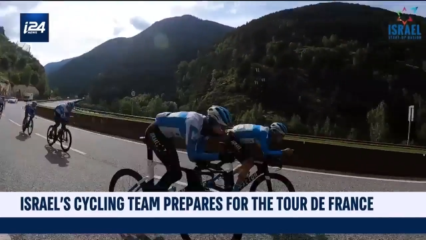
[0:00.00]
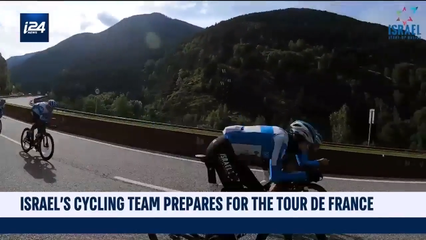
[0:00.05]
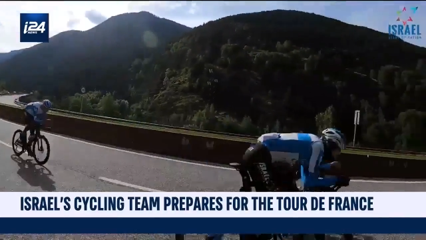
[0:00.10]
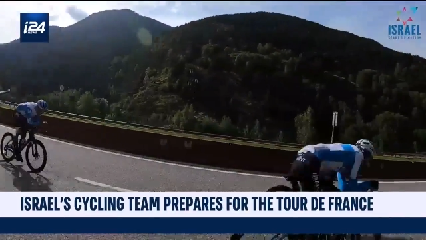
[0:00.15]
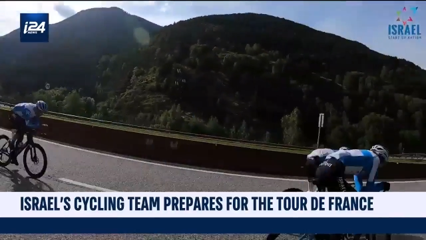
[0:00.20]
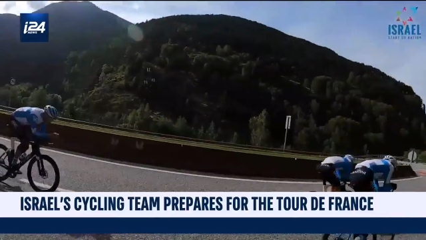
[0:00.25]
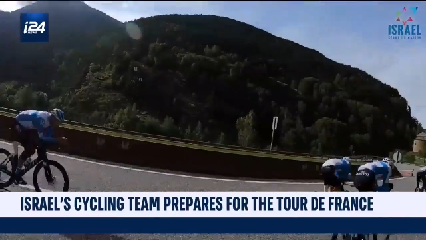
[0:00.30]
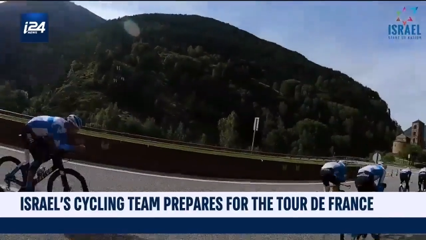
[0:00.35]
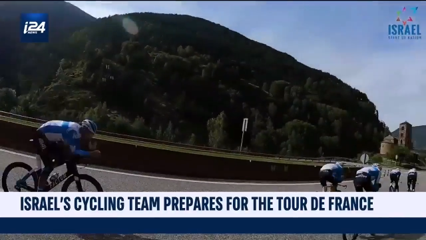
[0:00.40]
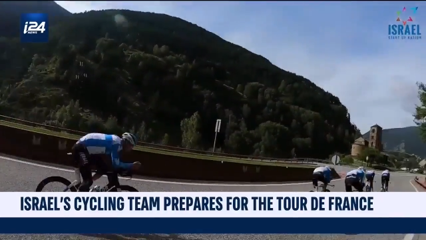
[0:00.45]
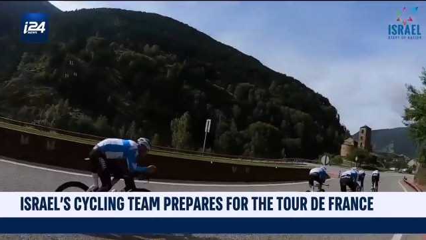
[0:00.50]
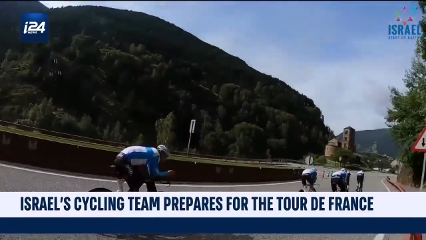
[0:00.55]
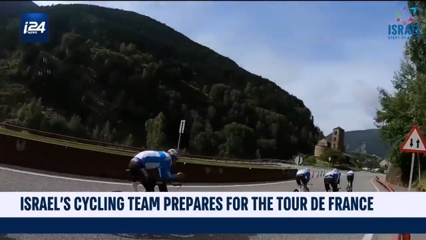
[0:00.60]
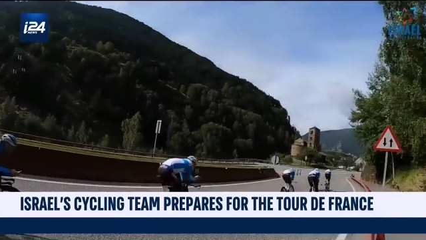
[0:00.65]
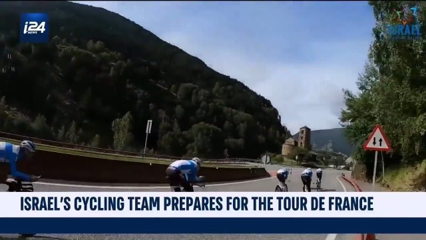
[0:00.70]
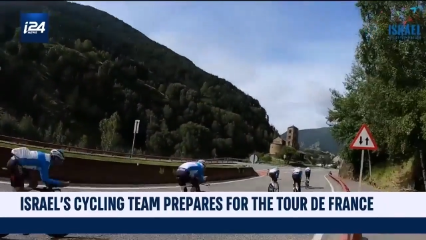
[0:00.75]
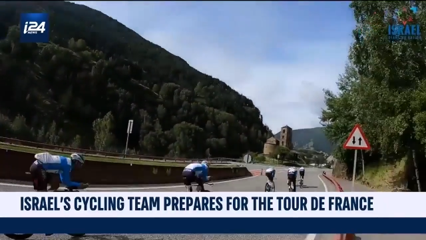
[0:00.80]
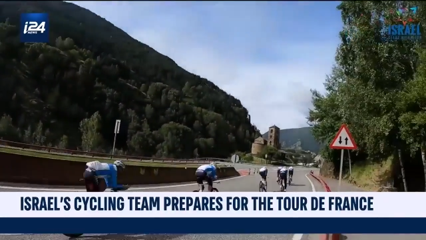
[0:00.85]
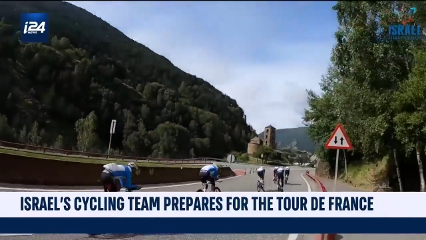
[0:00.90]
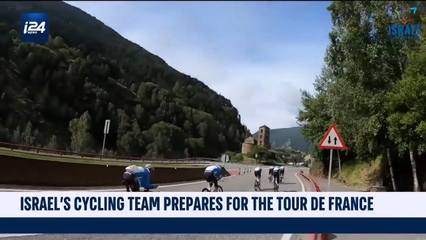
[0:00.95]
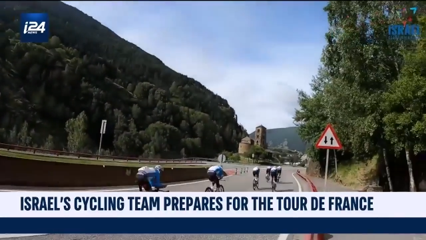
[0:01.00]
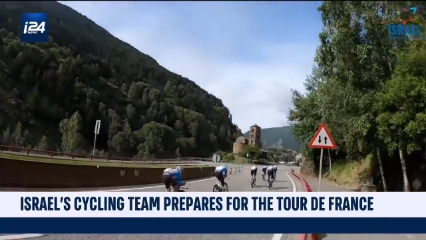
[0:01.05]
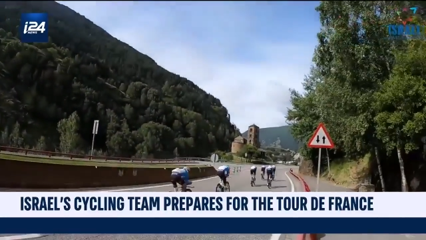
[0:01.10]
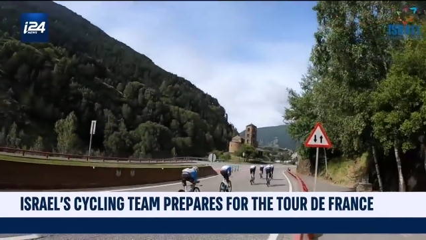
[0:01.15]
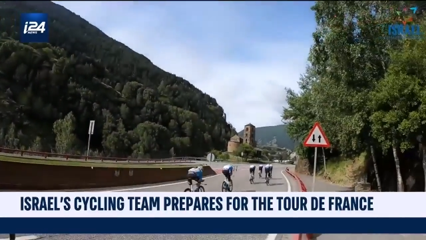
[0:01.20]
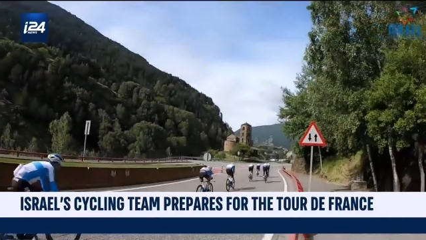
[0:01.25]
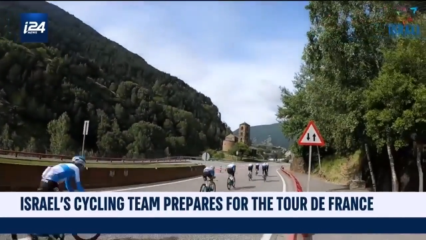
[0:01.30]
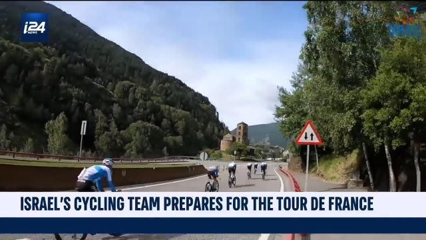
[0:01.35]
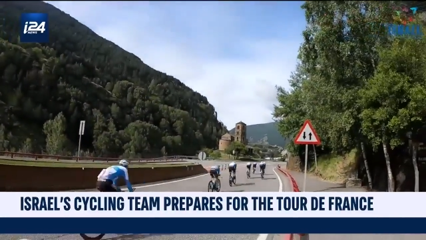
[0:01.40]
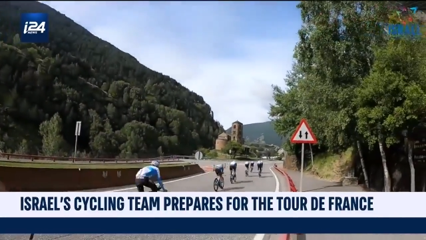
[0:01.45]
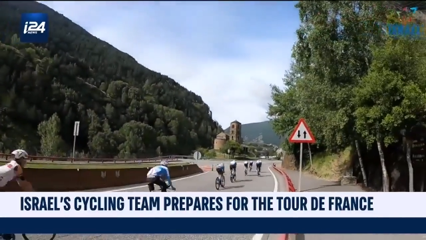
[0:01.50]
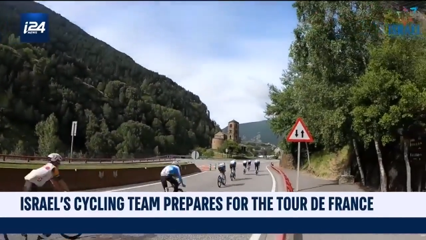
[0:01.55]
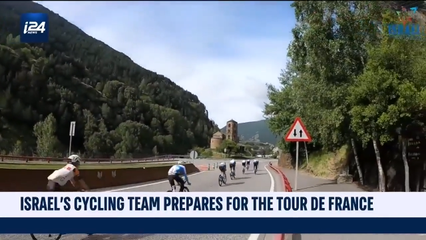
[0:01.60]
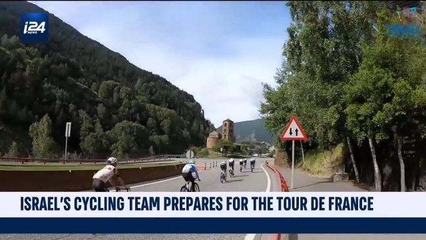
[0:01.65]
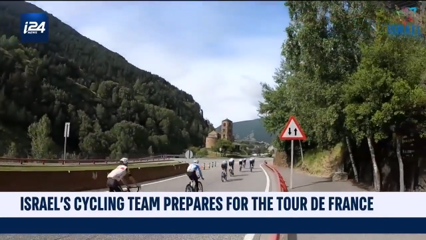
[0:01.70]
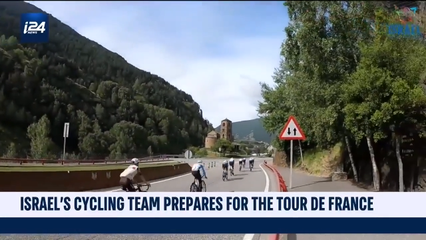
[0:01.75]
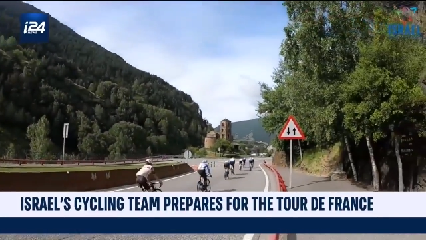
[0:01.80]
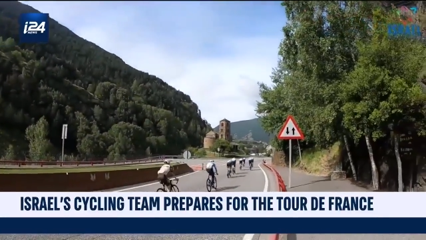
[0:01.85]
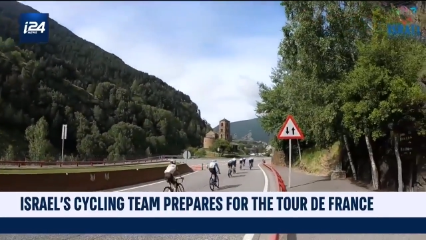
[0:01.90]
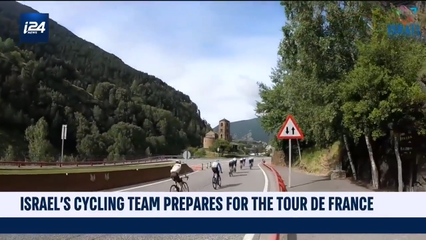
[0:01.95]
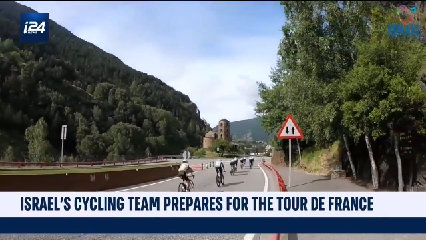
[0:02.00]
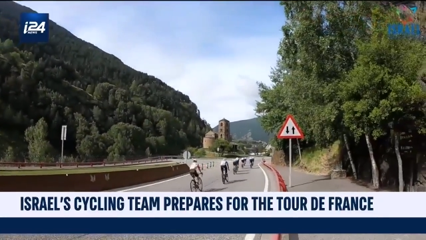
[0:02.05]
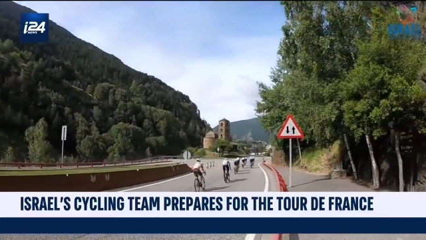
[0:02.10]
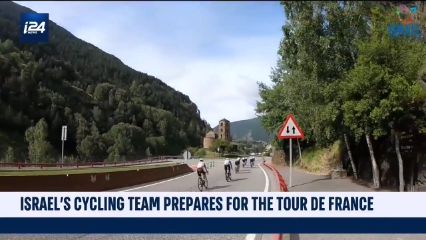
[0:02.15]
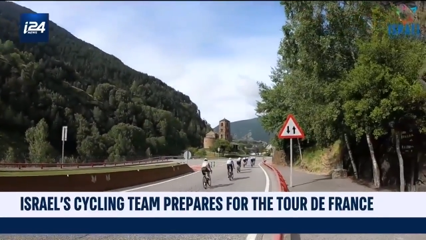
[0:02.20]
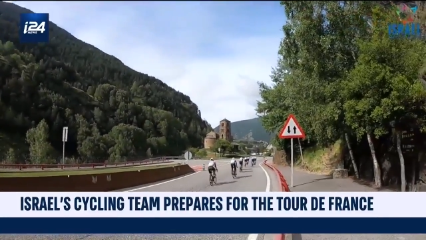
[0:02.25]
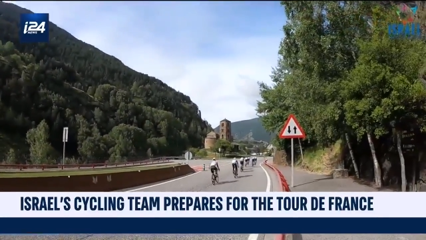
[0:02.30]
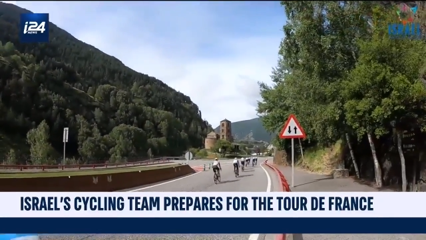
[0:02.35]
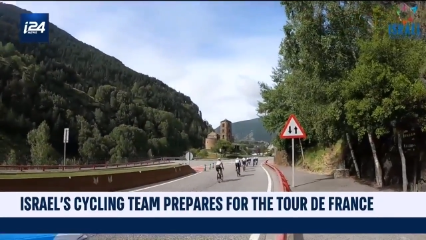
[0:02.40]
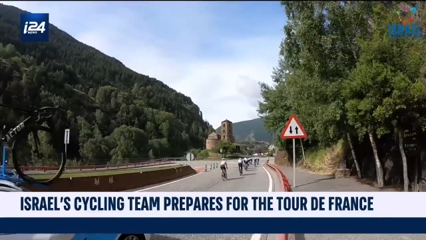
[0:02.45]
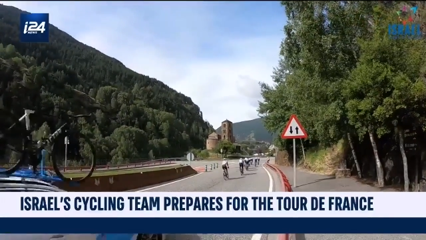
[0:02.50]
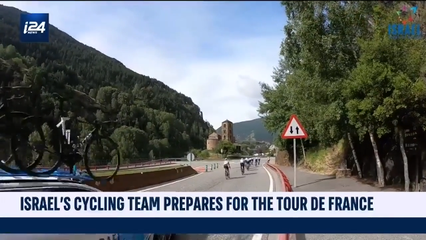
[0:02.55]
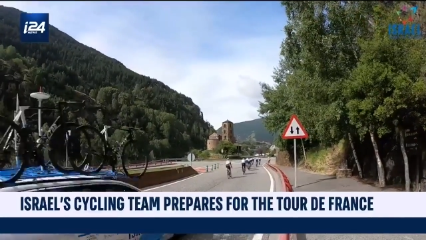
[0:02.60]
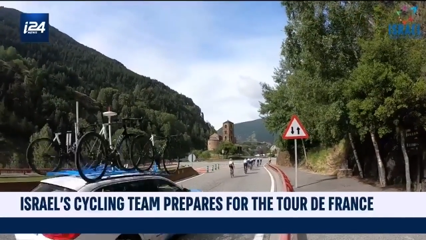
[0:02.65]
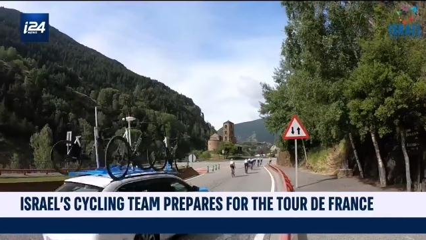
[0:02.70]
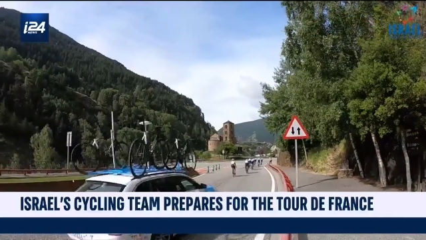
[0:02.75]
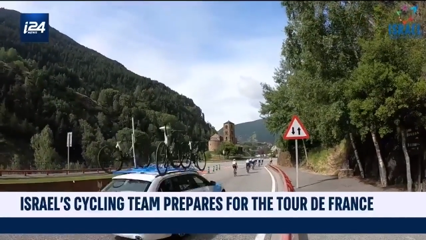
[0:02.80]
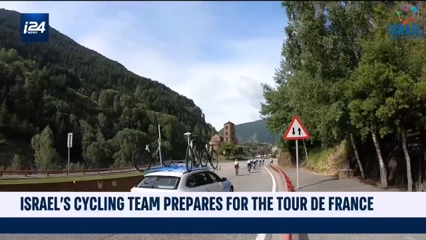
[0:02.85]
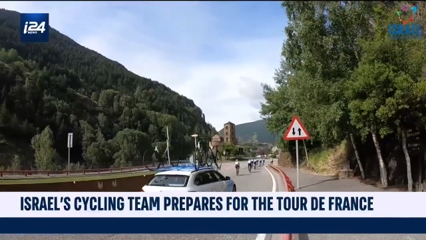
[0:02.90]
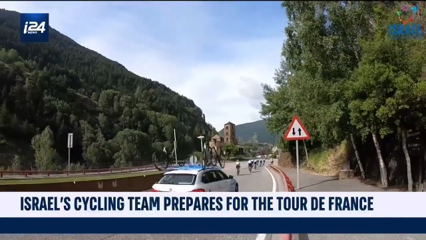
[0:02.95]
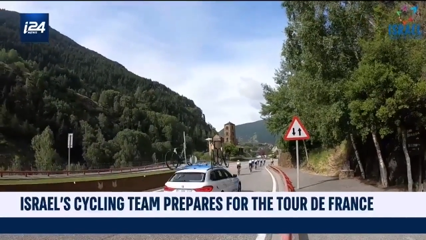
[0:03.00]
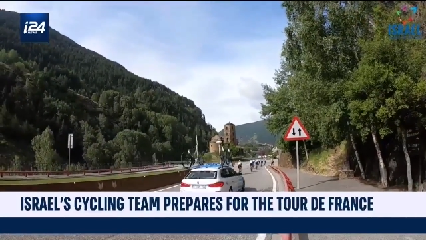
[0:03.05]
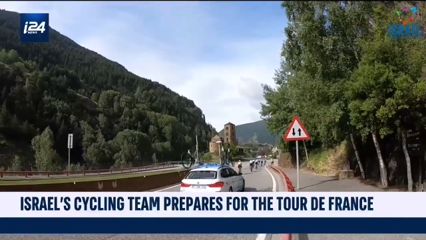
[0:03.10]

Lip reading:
[unreadable: no face in view]